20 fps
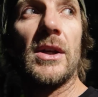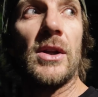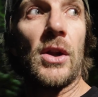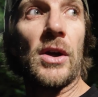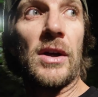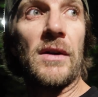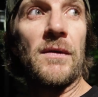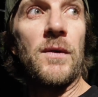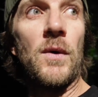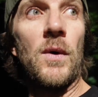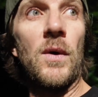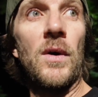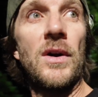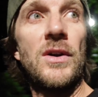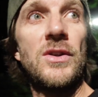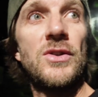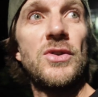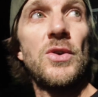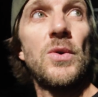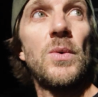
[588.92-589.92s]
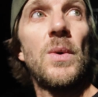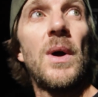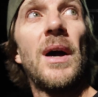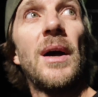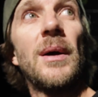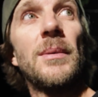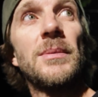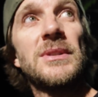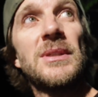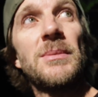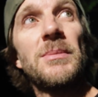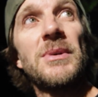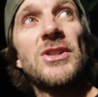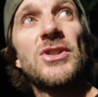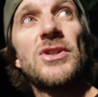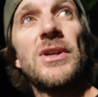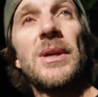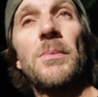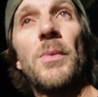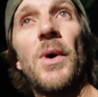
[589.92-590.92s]
looking forward to um, some
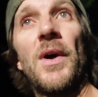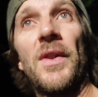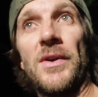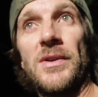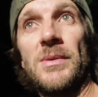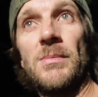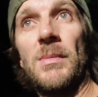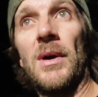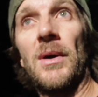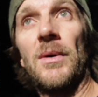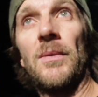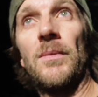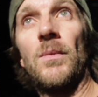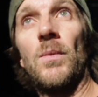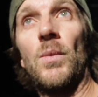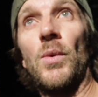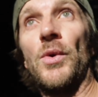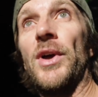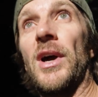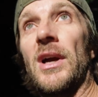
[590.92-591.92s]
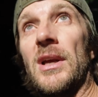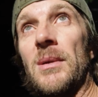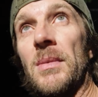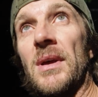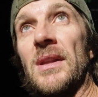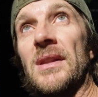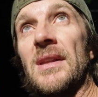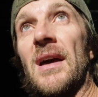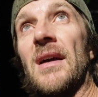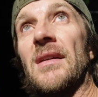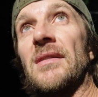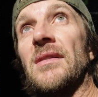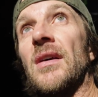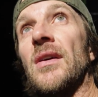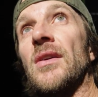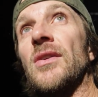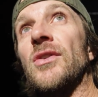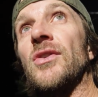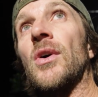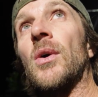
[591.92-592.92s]
extreme weather tomorrow. We'll document that.
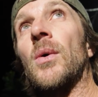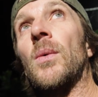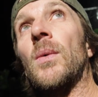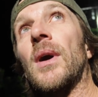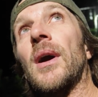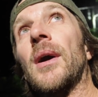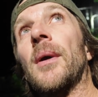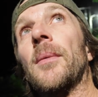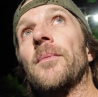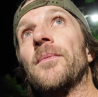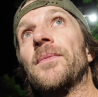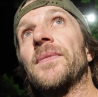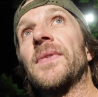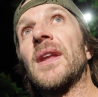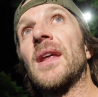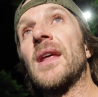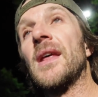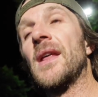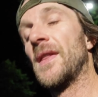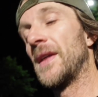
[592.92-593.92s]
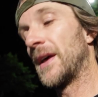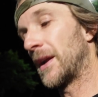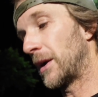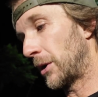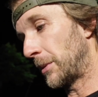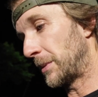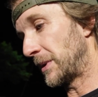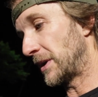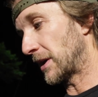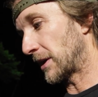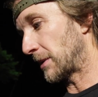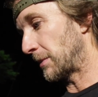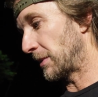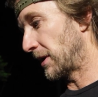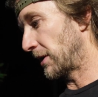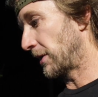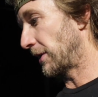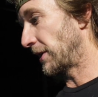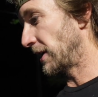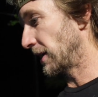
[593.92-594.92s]
So um, that'll all be
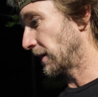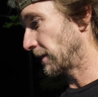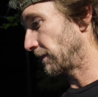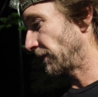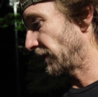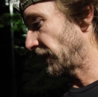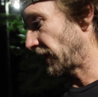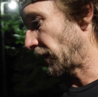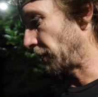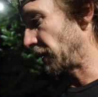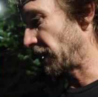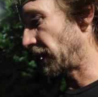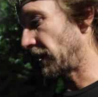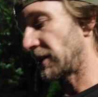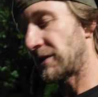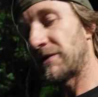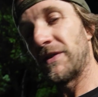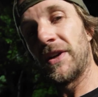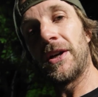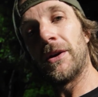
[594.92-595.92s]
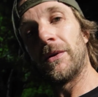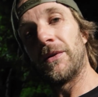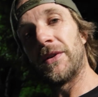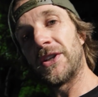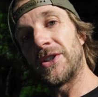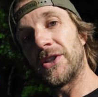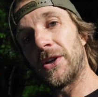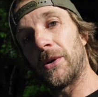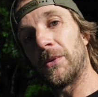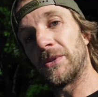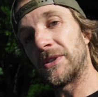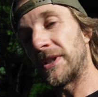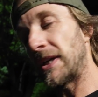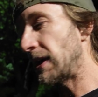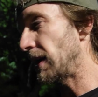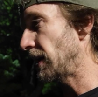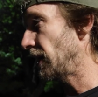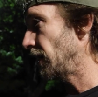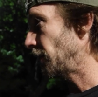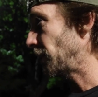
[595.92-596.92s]
documented on here. That'll be the next video that y'all will
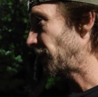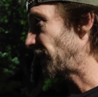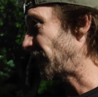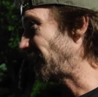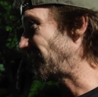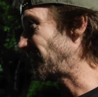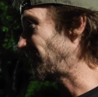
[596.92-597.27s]
see. But that